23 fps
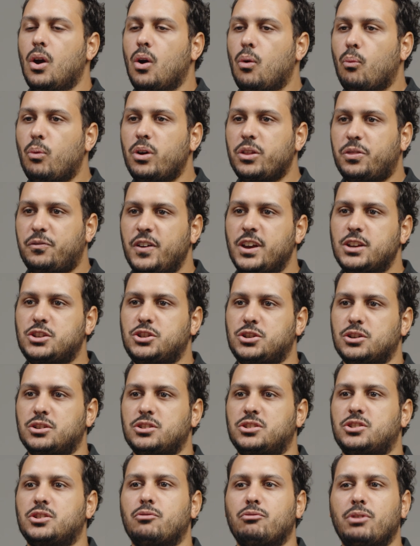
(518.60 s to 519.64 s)
with
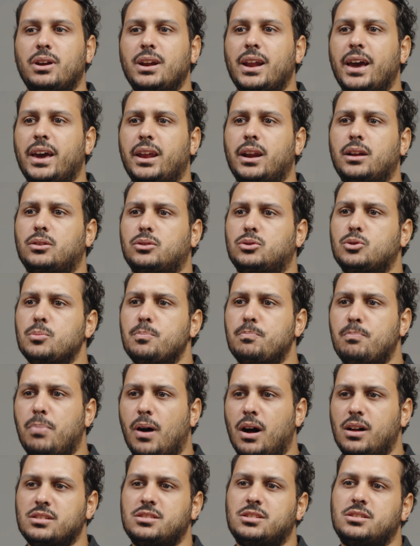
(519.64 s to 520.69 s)
features related to
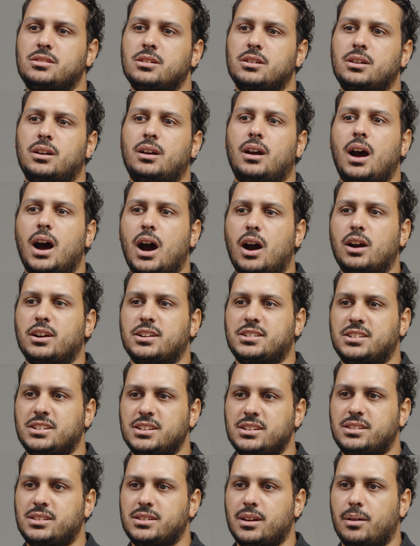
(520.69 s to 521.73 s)
bolster our
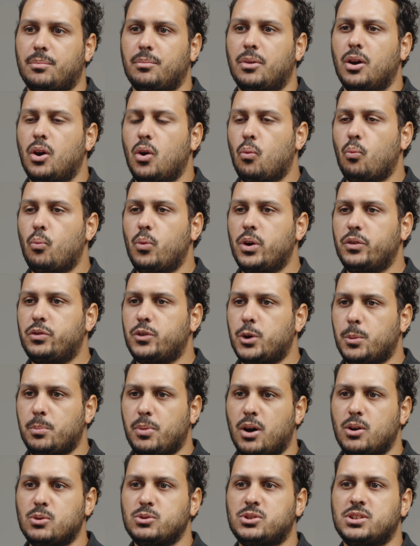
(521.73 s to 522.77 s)
system with
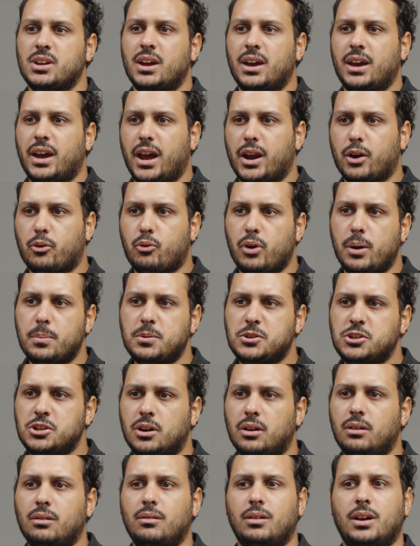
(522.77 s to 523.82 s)
robust
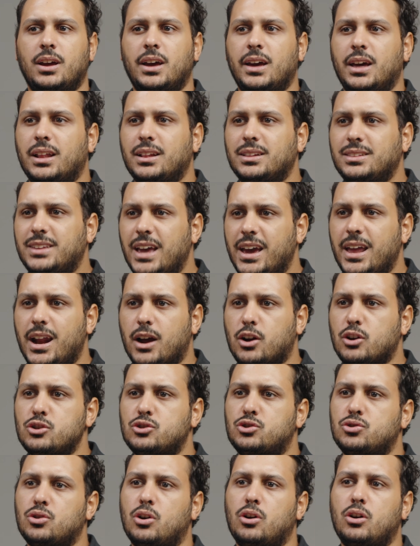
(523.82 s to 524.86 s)
encryption, data
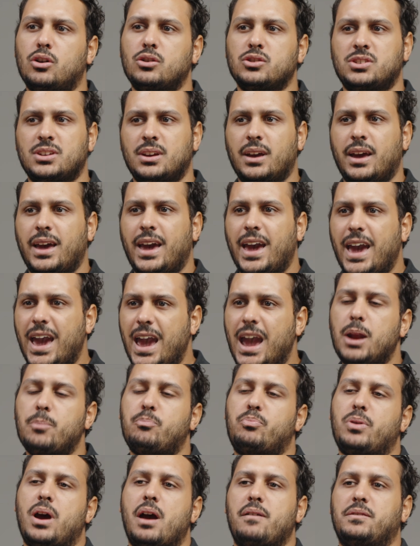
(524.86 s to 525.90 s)
controls,
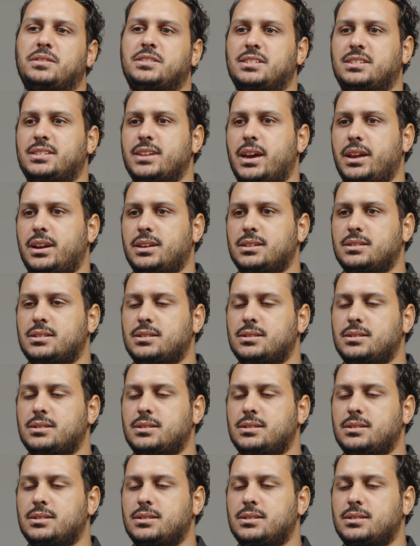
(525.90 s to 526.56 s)
and privacy settings.